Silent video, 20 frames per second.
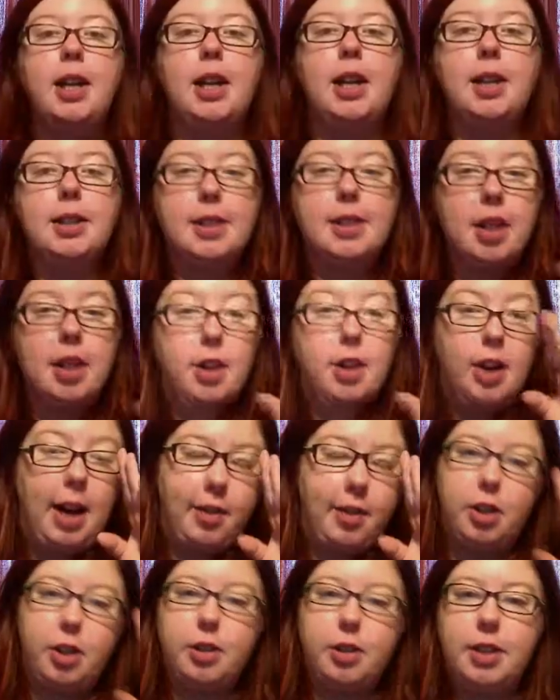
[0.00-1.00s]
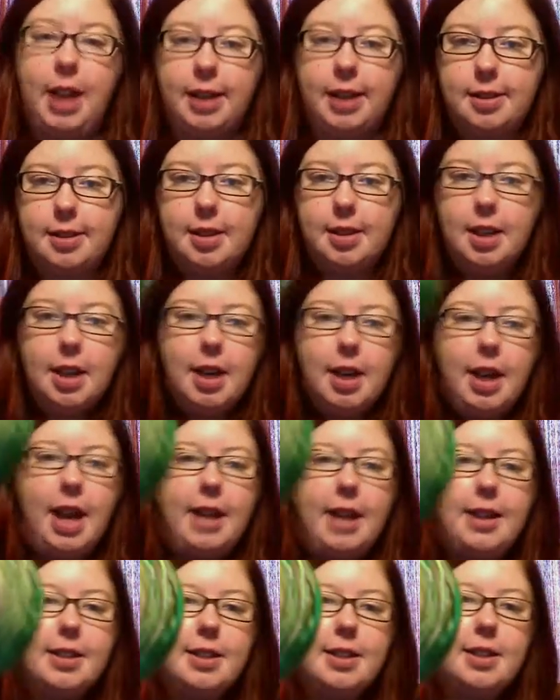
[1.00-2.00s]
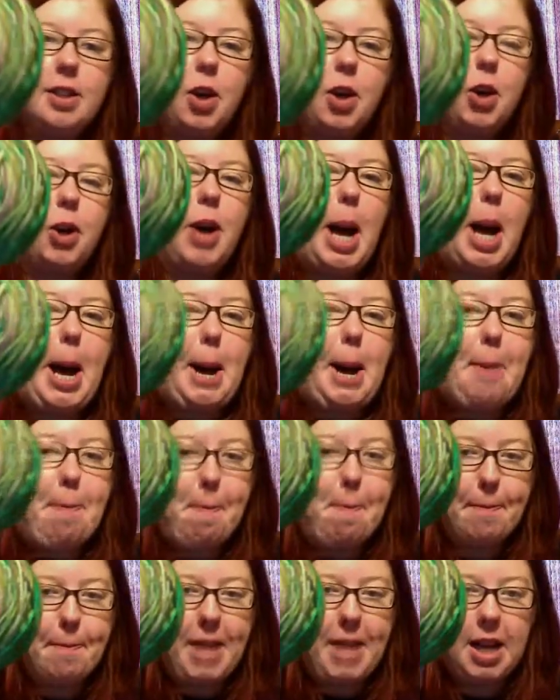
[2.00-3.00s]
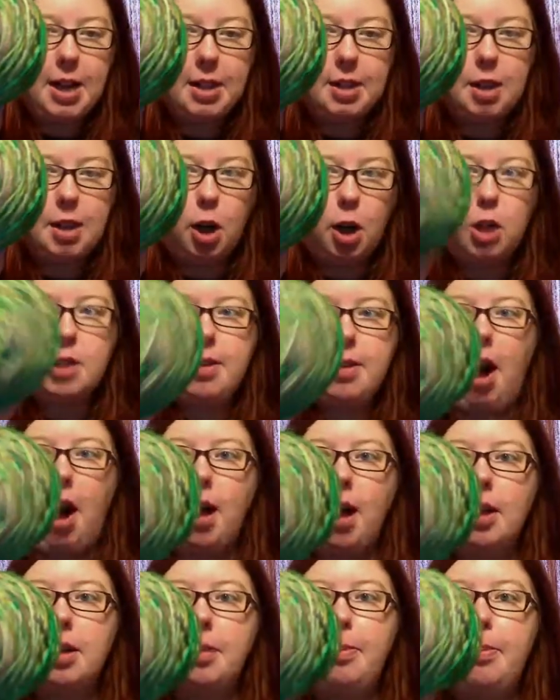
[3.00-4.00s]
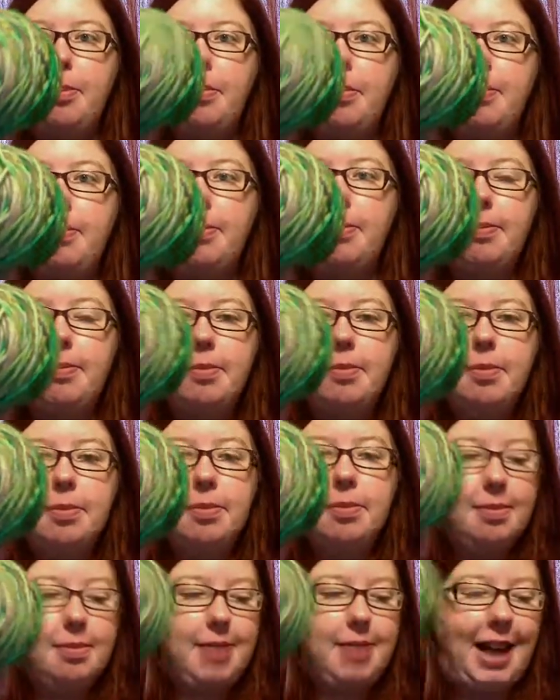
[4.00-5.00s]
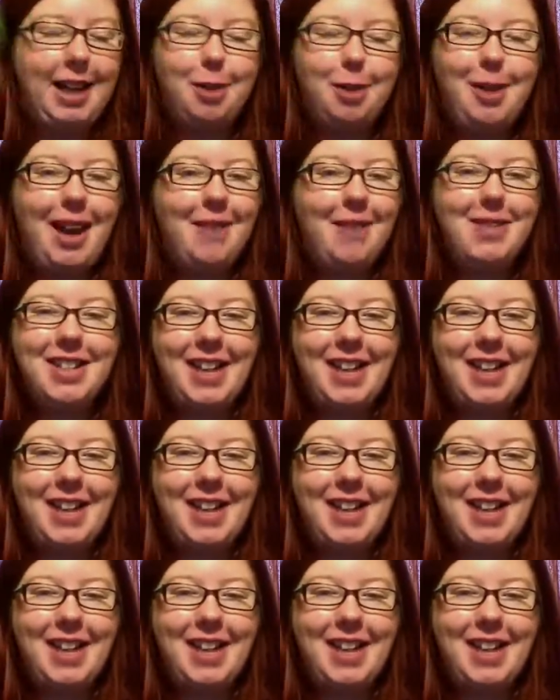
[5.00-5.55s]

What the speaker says: It's Another Crafty Girl. Yes. And this is her sock. I don't have the tag.